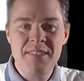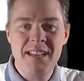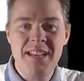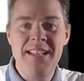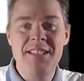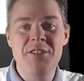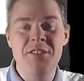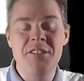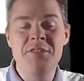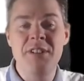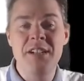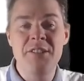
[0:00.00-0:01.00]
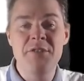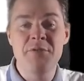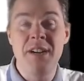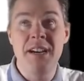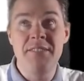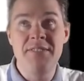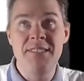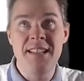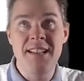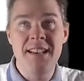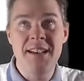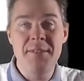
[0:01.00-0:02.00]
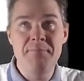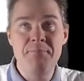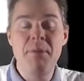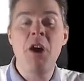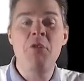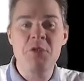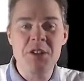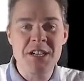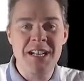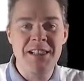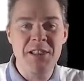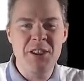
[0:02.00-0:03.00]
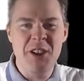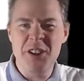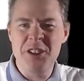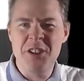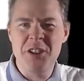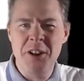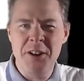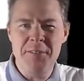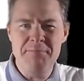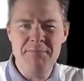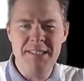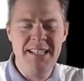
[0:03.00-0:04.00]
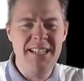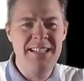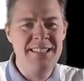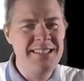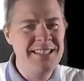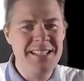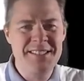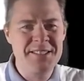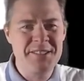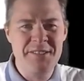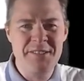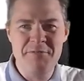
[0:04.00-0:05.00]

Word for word: and it's going to try to run um, PowerShell.com, and that's going to